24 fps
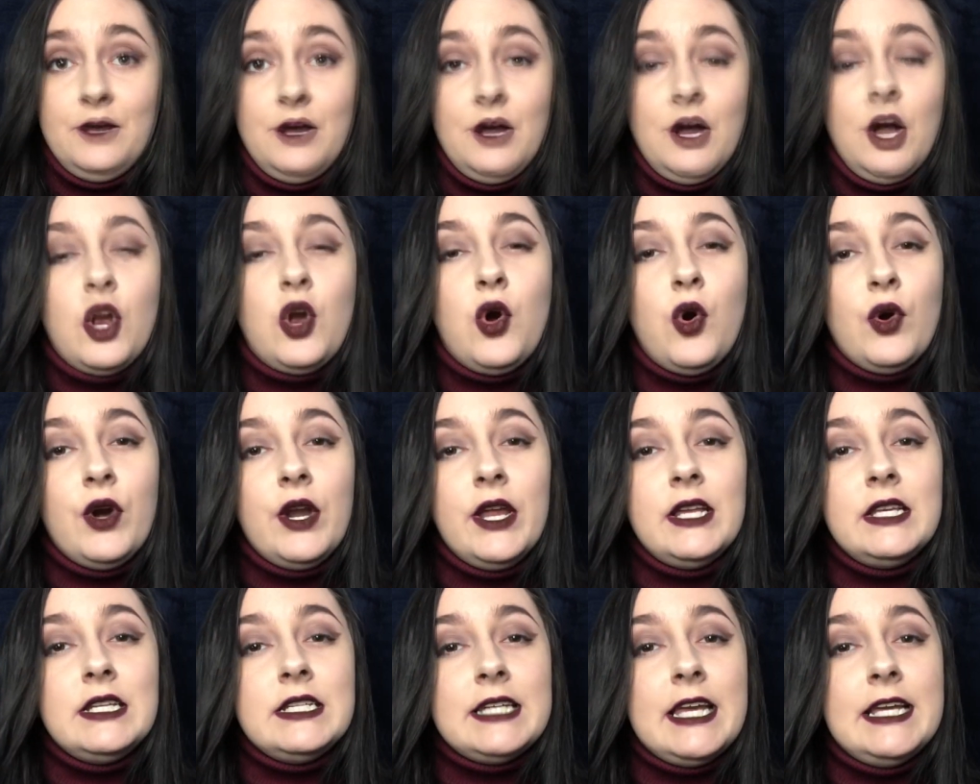
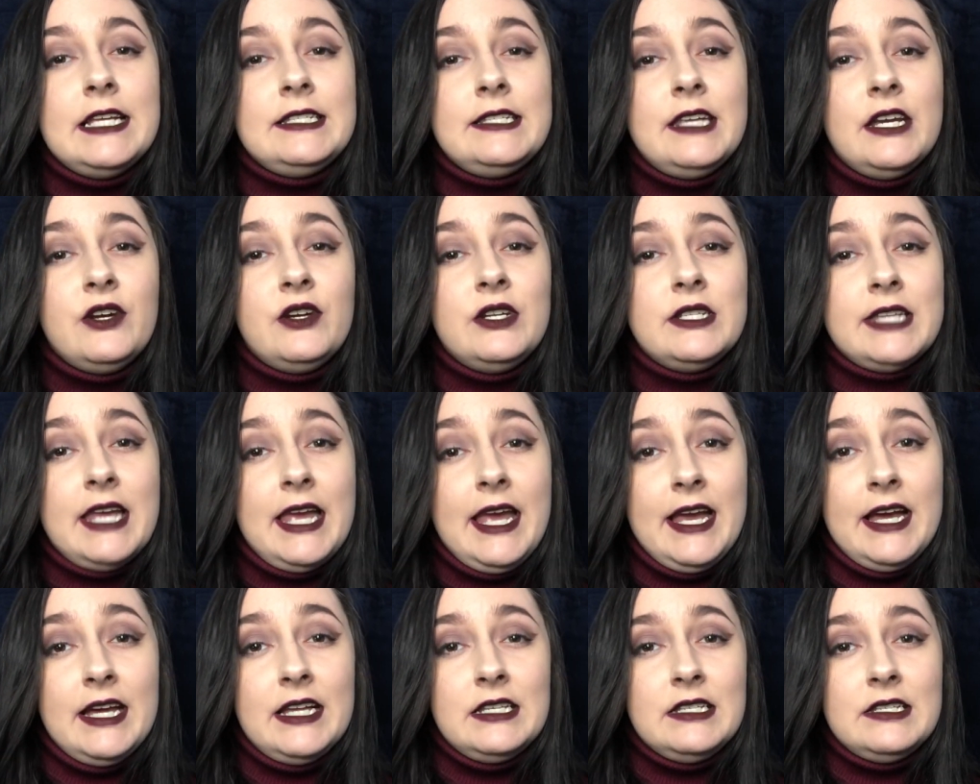According to Kaysera's
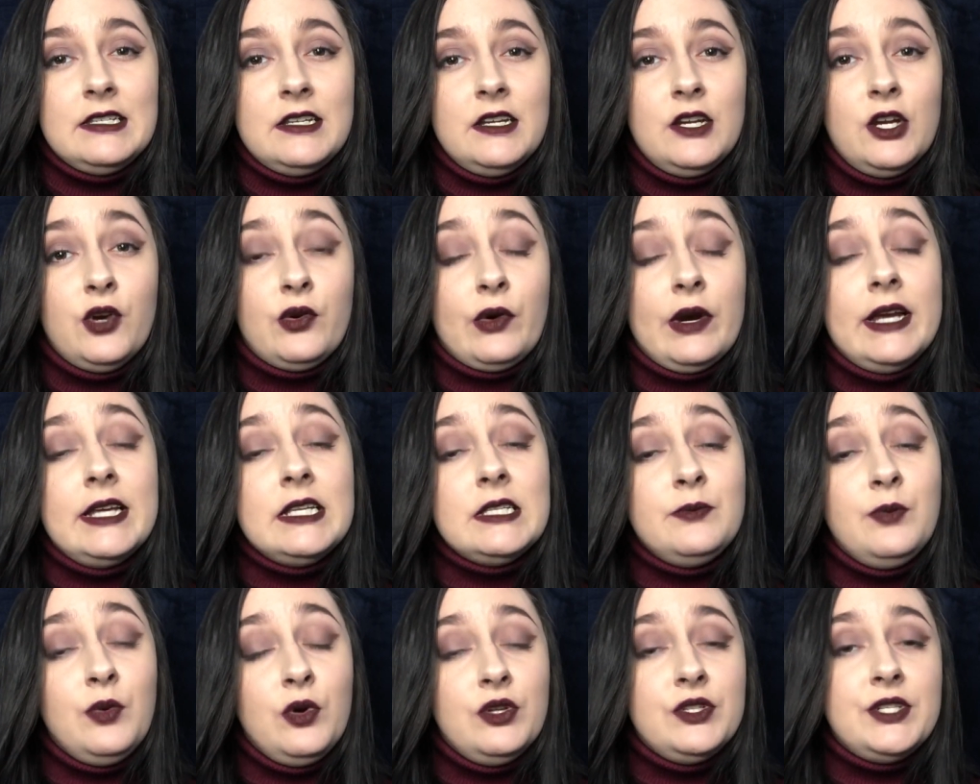aunt,
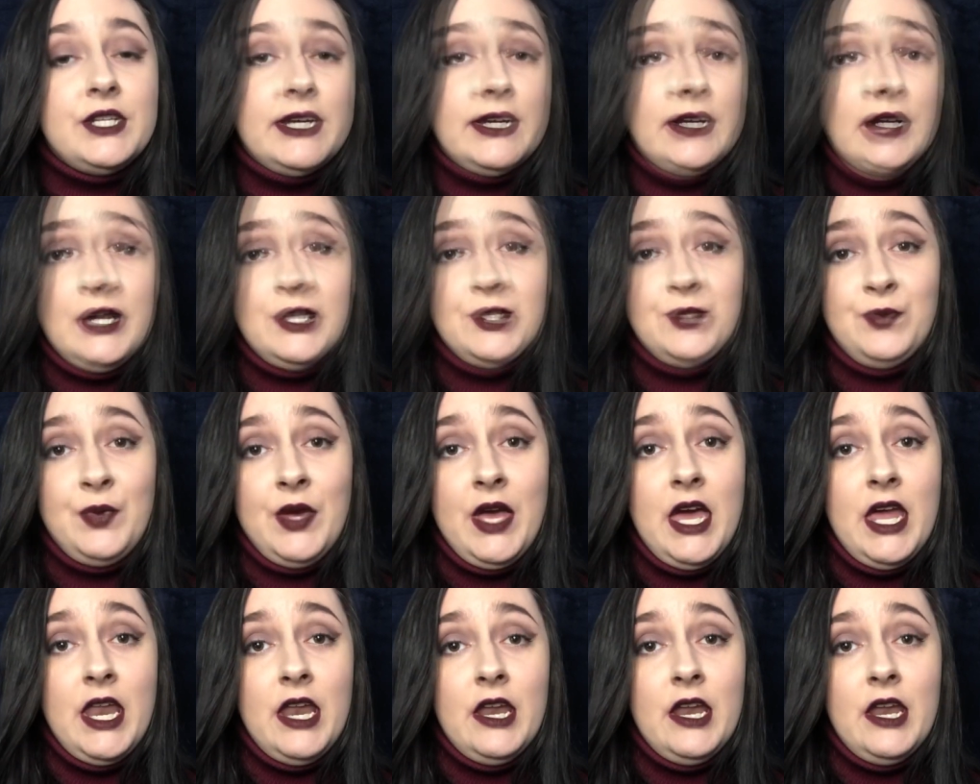Grace Bulltail, has been